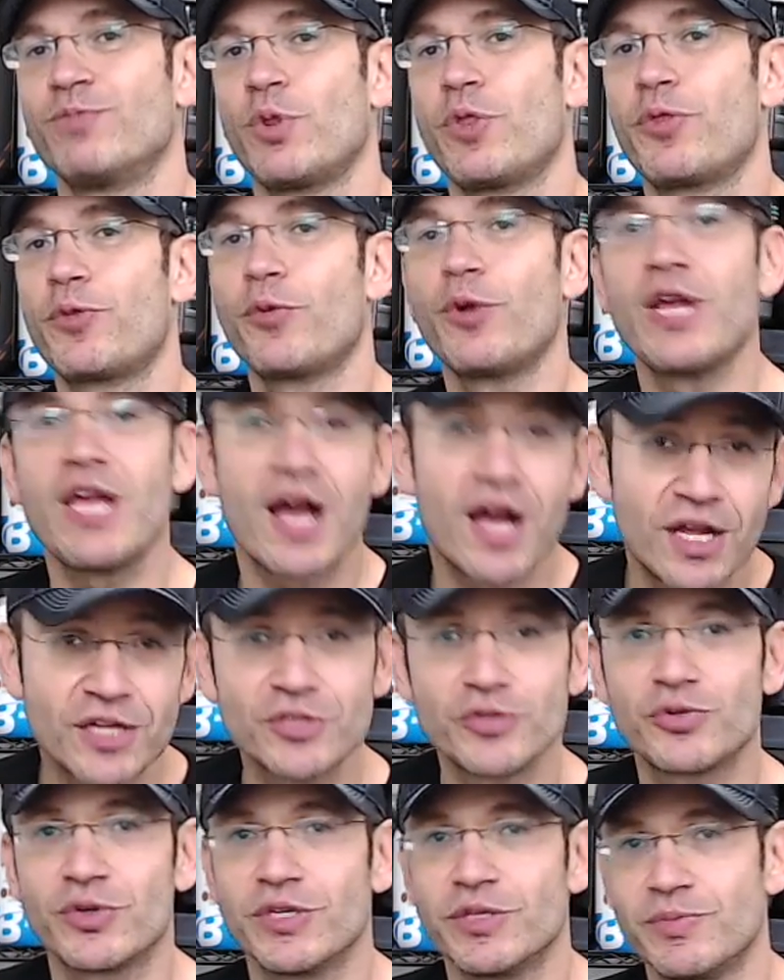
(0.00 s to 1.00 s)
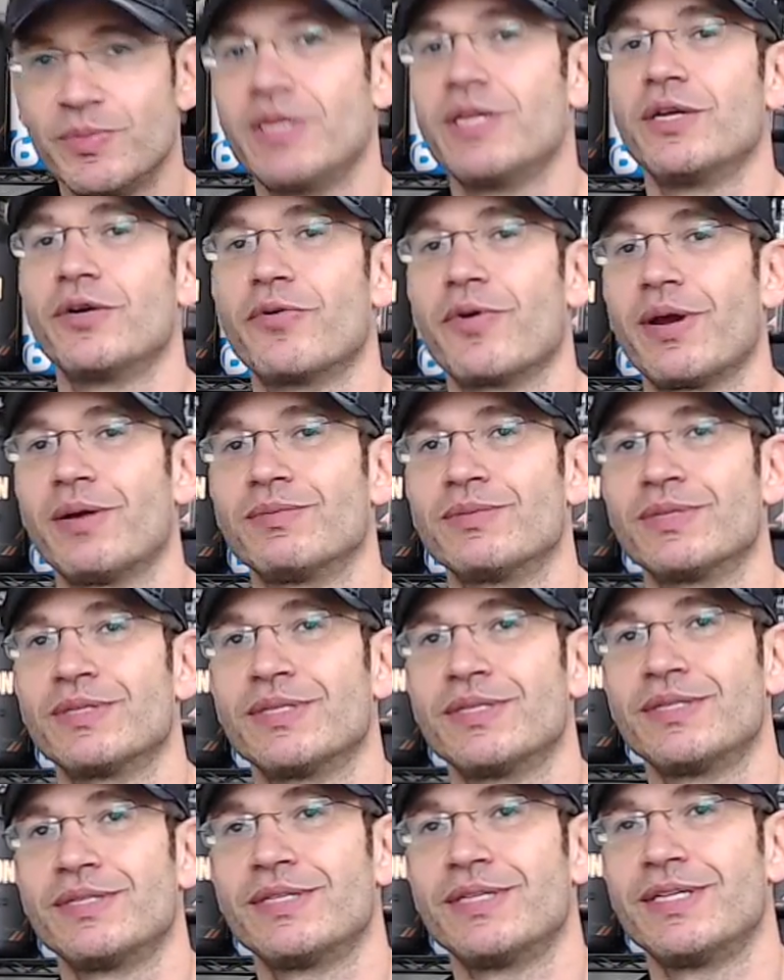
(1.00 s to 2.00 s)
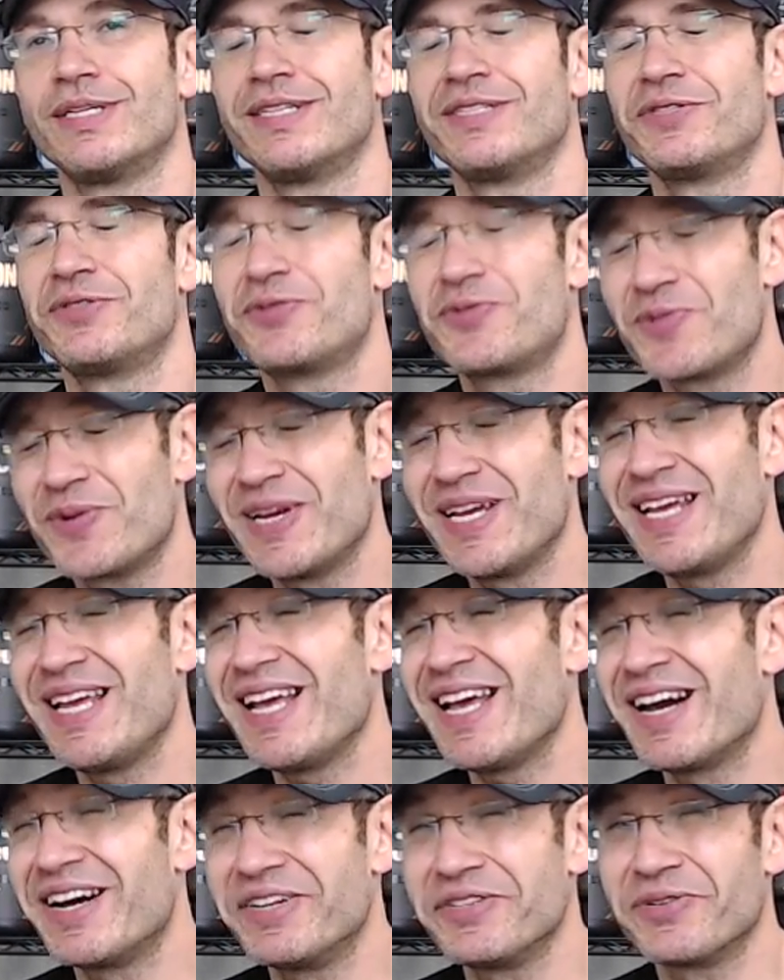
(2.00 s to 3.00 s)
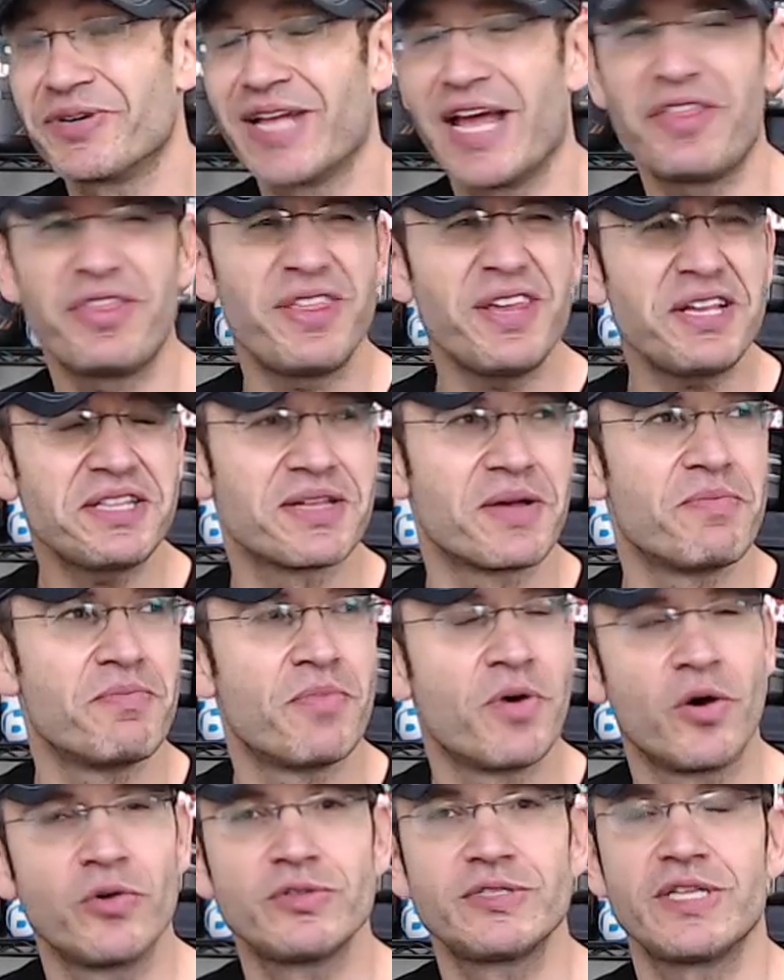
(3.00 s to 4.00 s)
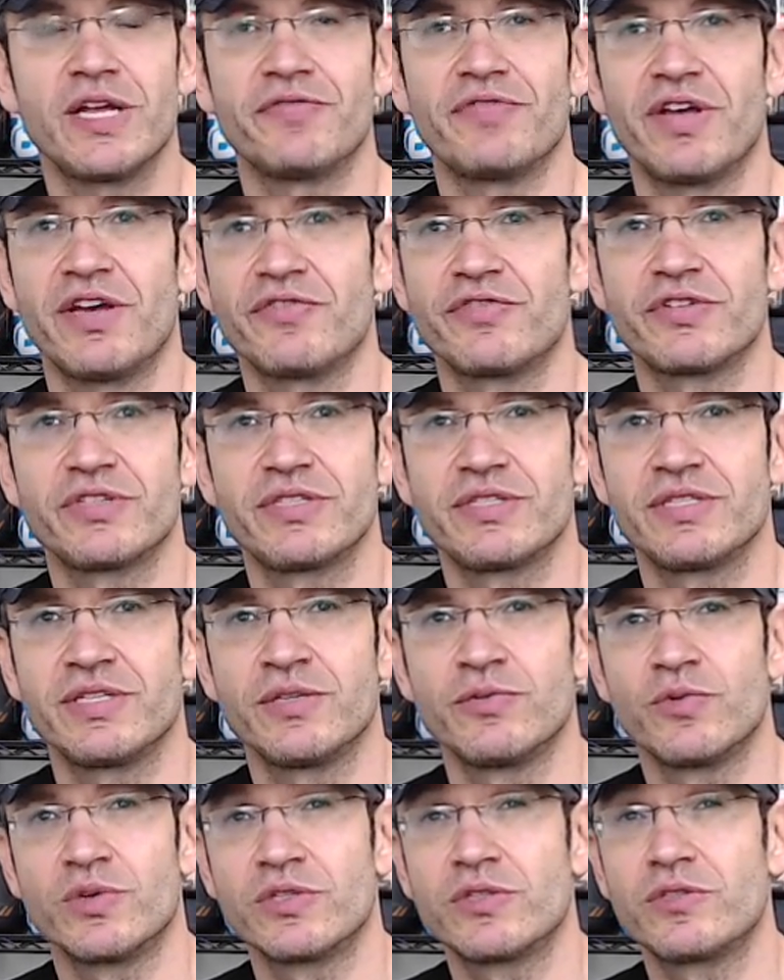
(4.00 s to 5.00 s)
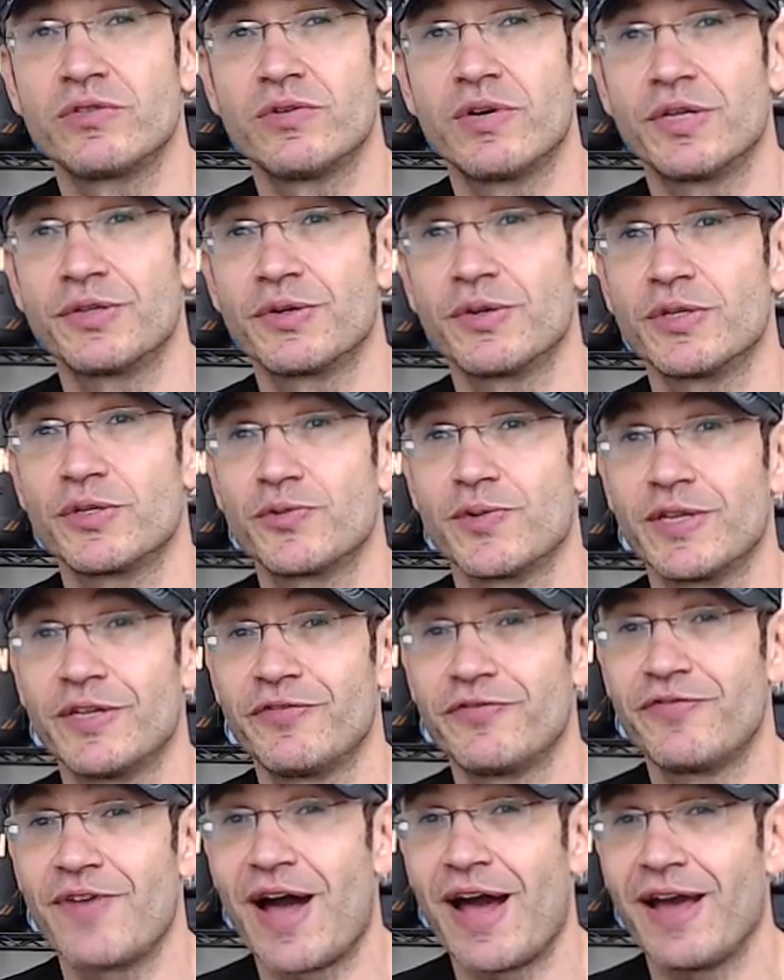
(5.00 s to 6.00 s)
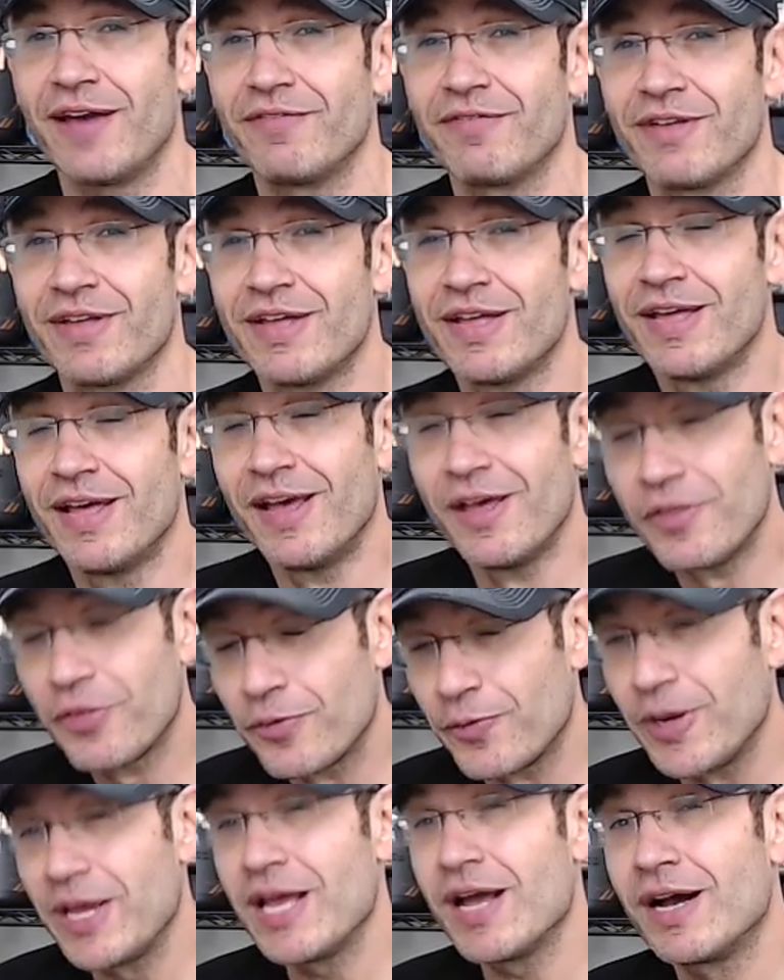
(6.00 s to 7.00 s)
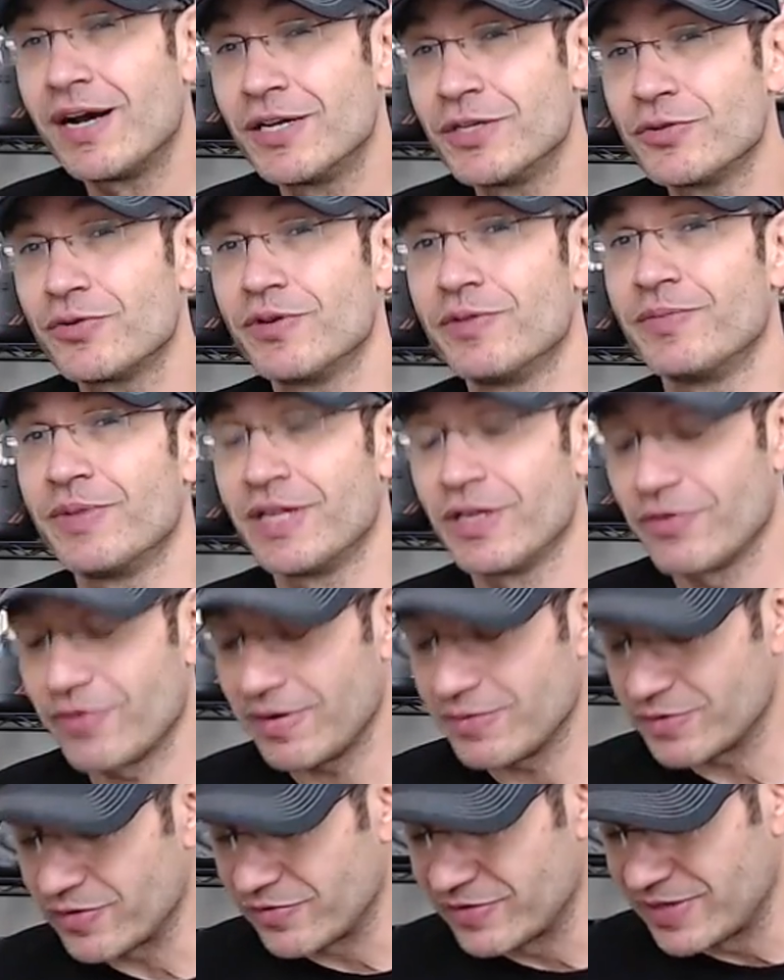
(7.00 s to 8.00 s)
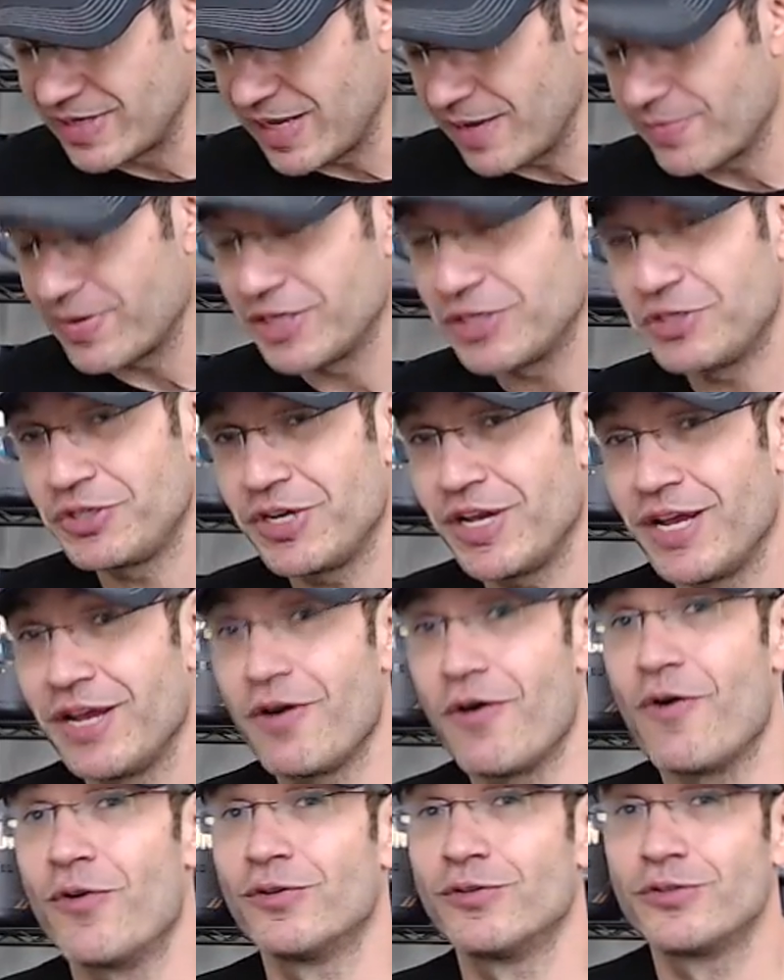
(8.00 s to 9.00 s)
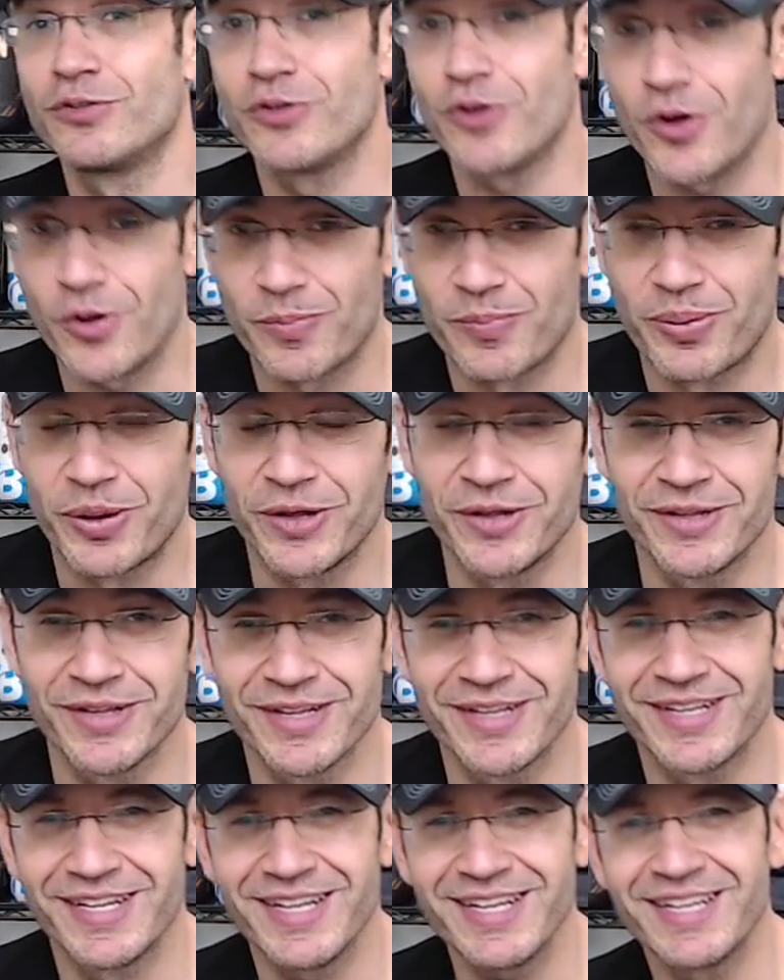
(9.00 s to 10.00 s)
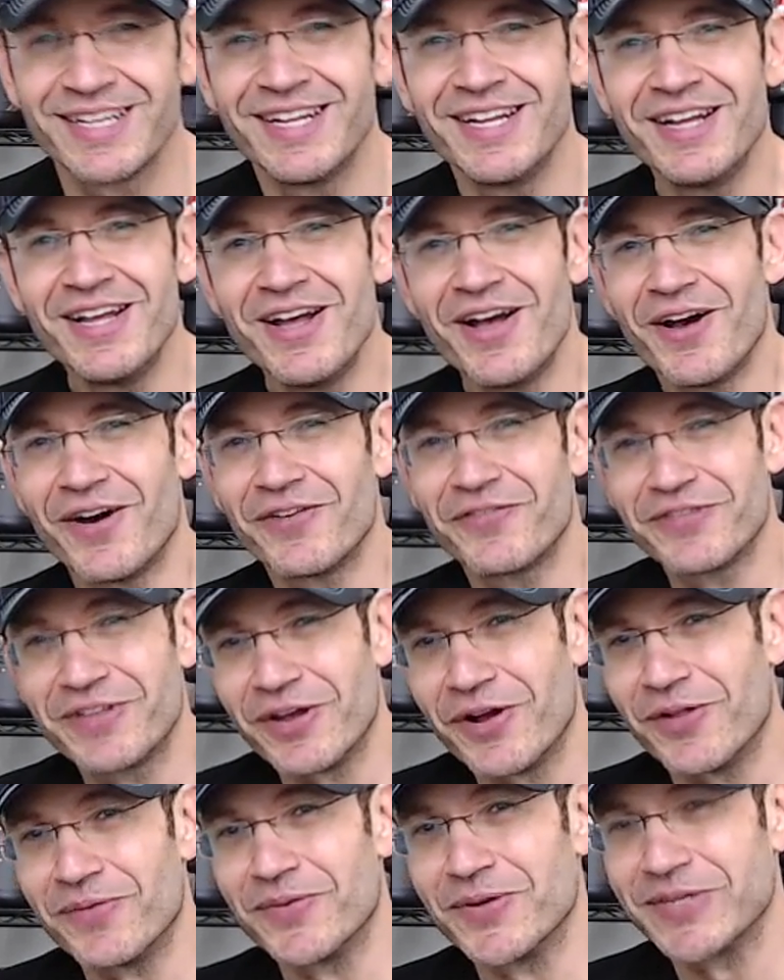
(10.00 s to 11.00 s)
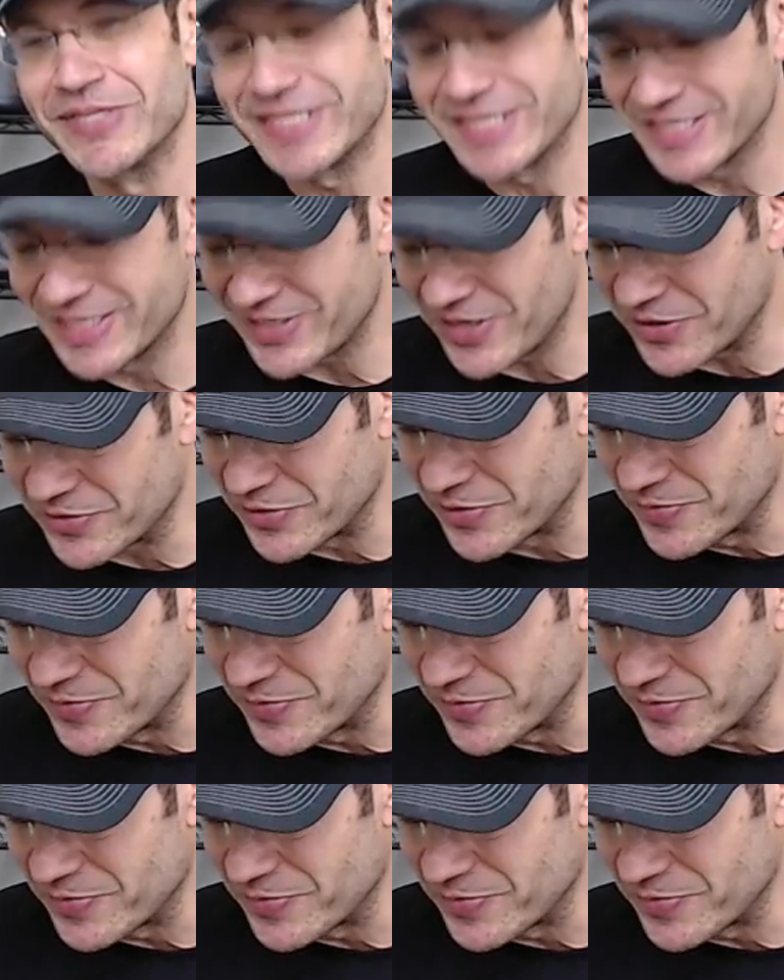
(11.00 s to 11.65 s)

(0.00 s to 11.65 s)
300 milligrams. 300. I think the most I've ever seen was 225. 300 milligrams of DMHA on top of the almost 600